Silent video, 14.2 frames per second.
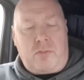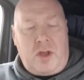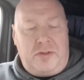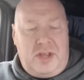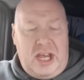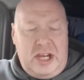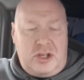
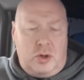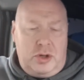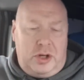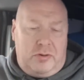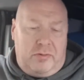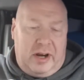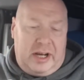These
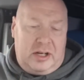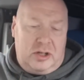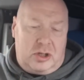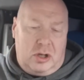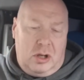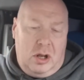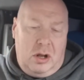onion
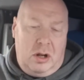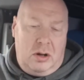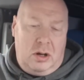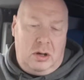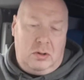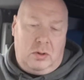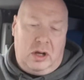rings,
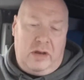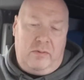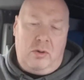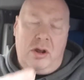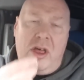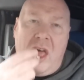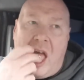whatever,
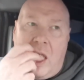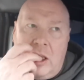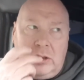what are